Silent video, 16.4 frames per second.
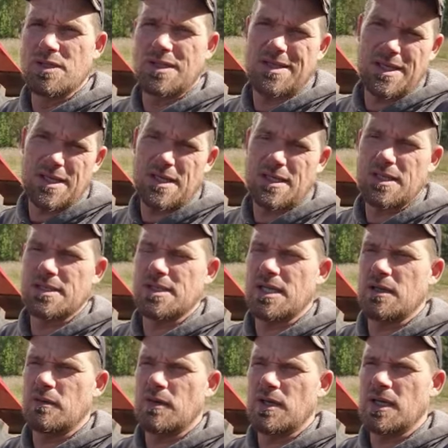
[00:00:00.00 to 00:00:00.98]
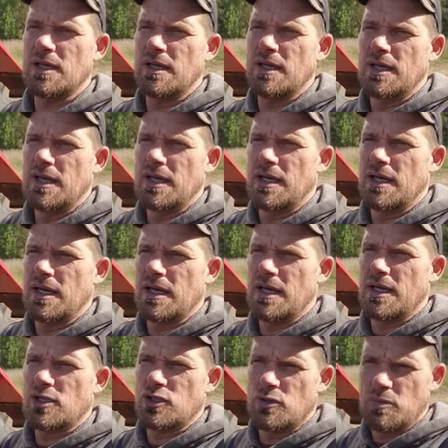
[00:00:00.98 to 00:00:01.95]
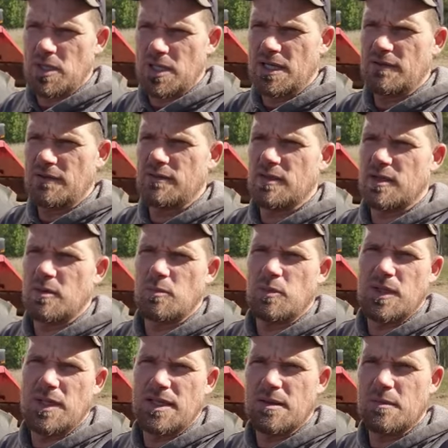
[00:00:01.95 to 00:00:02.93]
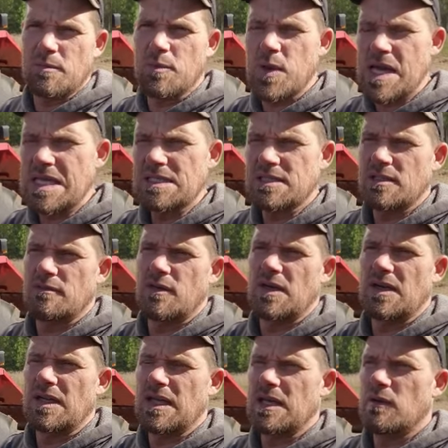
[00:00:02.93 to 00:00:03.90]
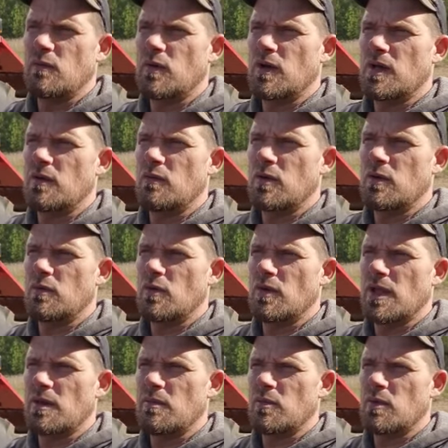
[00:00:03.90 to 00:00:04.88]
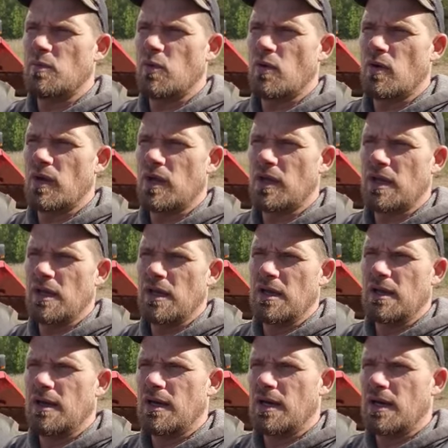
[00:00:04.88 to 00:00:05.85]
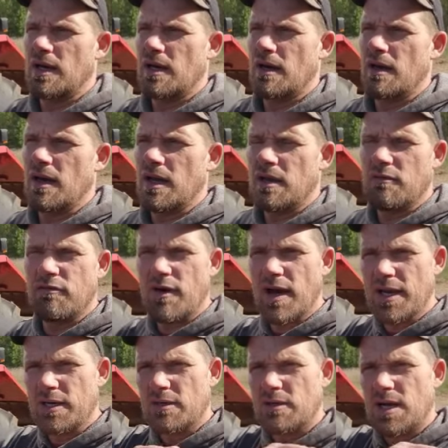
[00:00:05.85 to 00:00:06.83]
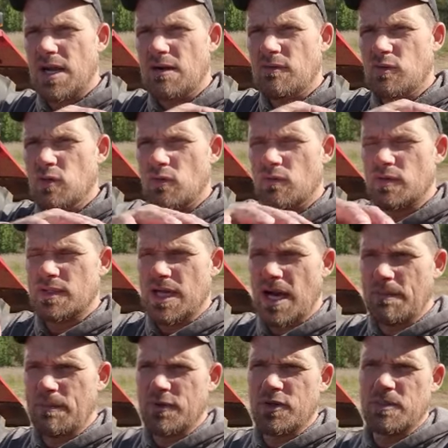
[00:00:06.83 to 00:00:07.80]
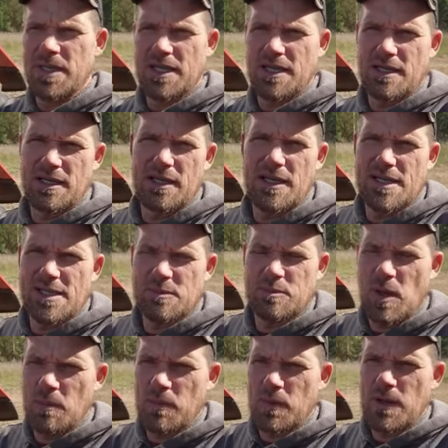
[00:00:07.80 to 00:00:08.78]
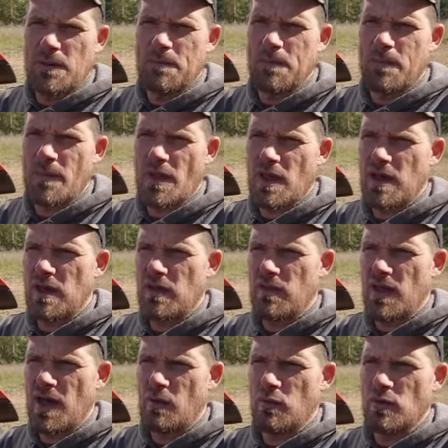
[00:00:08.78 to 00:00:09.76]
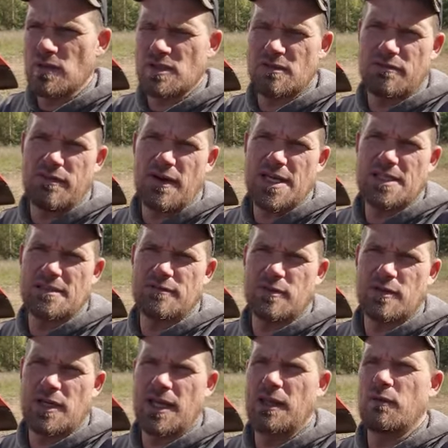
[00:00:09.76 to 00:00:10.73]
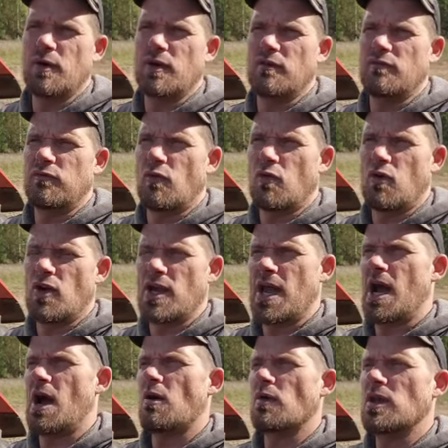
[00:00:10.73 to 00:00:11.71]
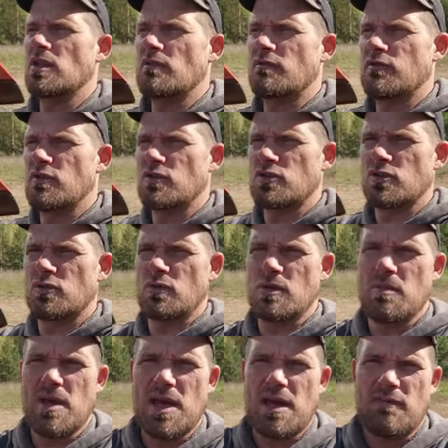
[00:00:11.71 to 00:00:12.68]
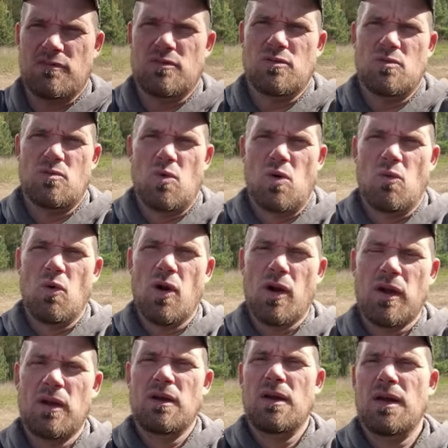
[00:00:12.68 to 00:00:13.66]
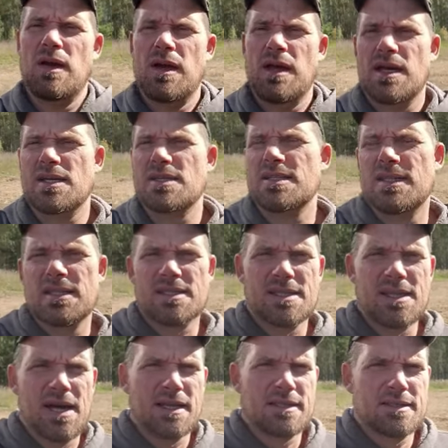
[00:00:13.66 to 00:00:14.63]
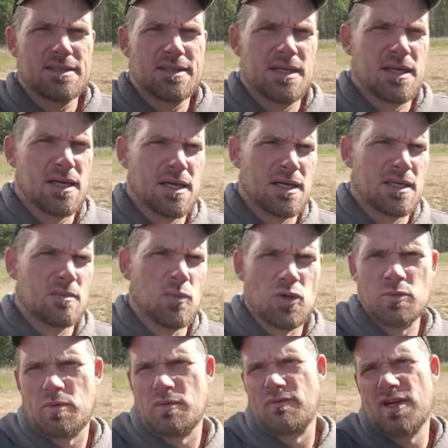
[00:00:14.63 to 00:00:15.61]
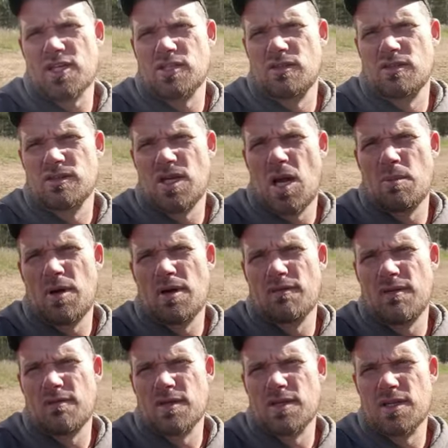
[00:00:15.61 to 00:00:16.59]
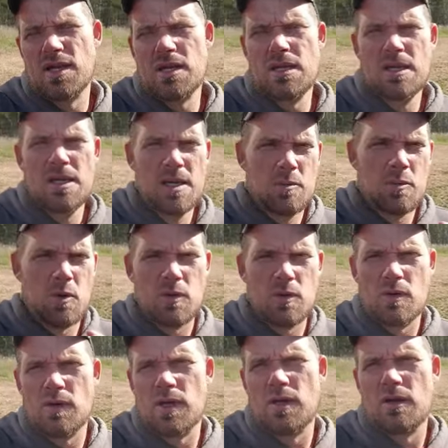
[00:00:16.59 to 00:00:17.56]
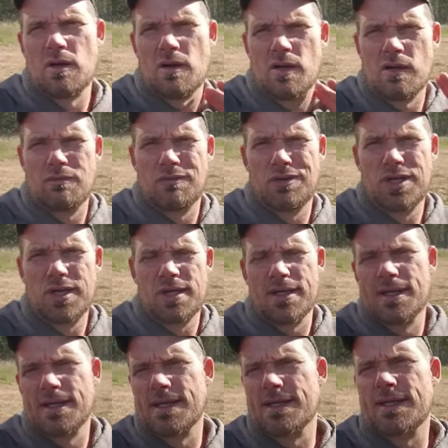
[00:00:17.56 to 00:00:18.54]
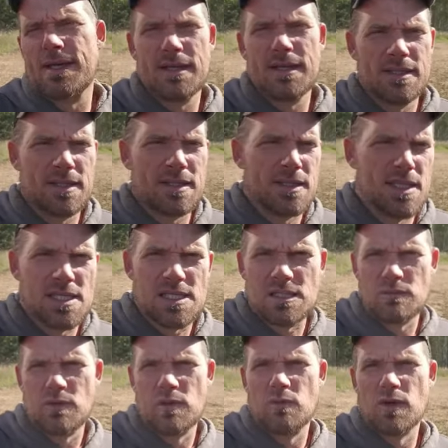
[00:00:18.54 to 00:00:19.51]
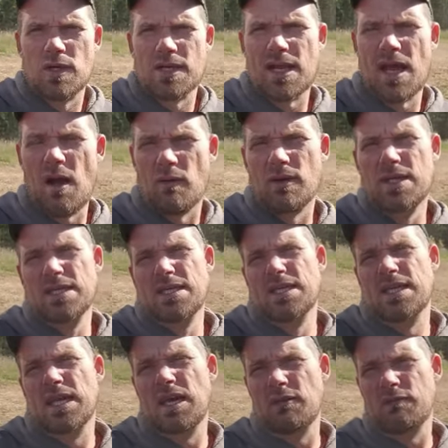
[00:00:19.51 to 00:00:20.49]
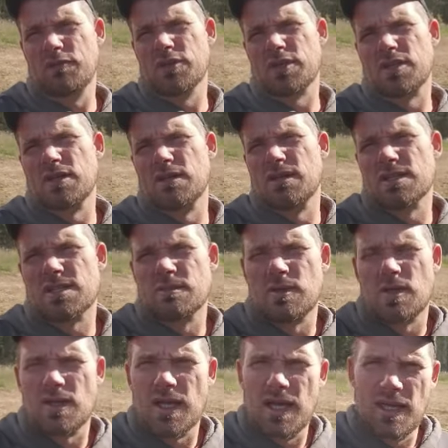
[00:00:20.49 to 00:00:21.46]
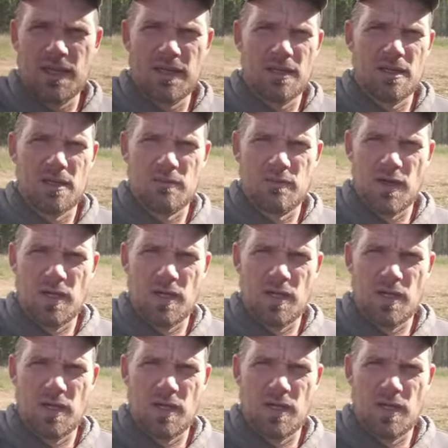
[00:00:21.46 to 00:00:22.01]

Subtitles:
loads, I think it is anyway. Should be enough to complete the base of our laneway. We will then be putting a finer gravel over top to make it a little less bumpy, and that will suffice for a laneway for now. In the future, we may have to do more work, as it is not the most professional job I've ever done, but we were in a hurry, we needed to get it done, and that's the way it worked out. If you're curious about any other